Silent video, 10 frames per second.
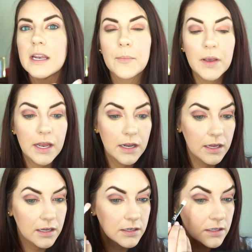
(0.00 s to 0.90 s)
and I'm kind
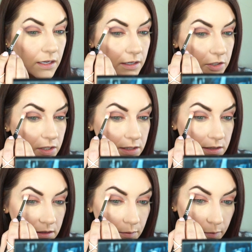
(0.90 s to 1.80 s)
of going to just